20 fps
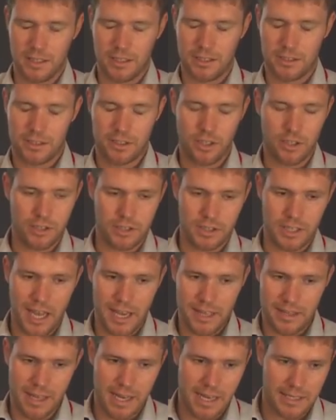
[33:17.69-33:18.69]
certain
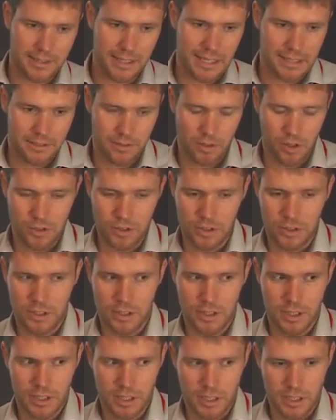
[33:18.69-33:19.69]
data at
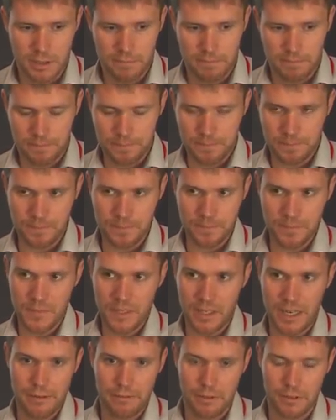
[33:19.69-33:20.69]
other
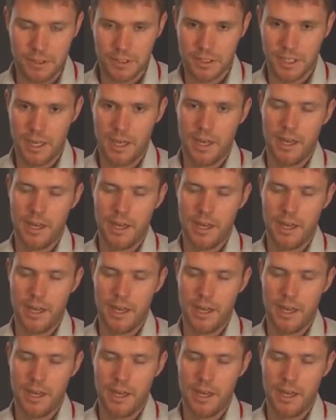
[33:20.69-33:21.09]
levels.